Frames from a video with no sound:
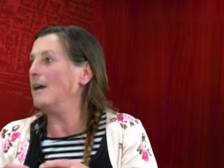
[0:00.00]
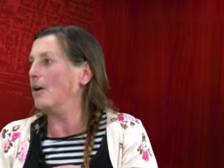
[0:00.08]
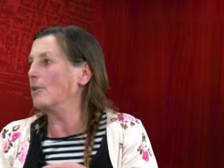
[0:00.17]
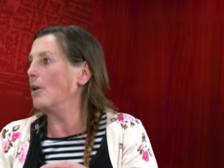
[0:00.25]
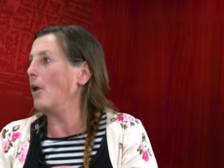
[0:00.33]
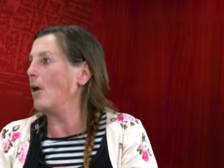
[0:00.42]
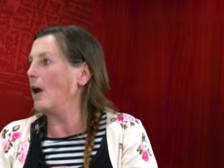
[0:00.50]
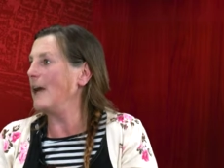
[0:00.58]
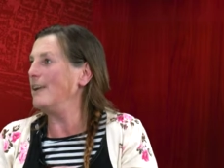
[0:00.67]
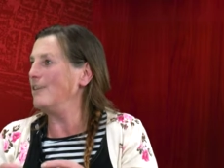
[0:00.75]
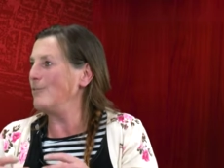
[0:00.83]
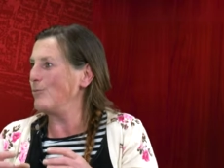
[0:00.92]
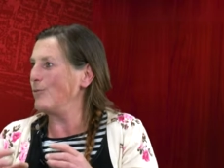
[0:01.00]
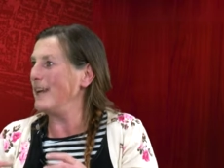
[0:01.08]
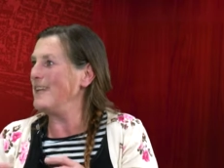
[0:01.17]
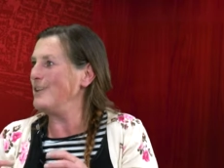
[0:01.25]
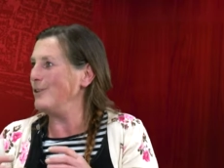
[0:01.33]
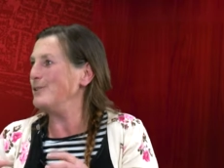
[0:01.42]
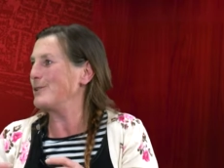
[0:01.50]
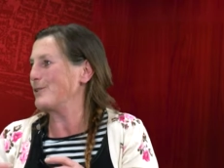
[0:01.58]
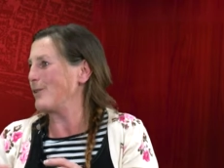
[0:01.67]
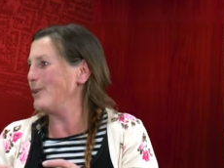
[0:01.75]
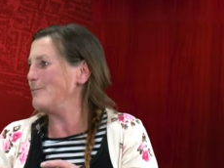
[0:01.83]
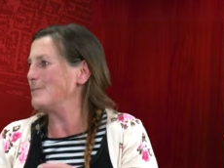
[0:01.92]
online reuse
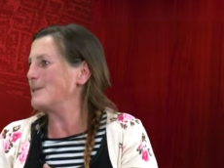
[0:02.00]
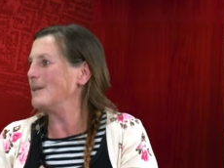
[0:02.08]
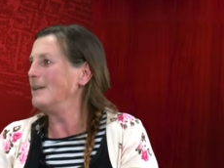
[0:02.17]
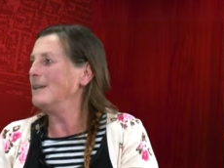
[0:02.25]
groups.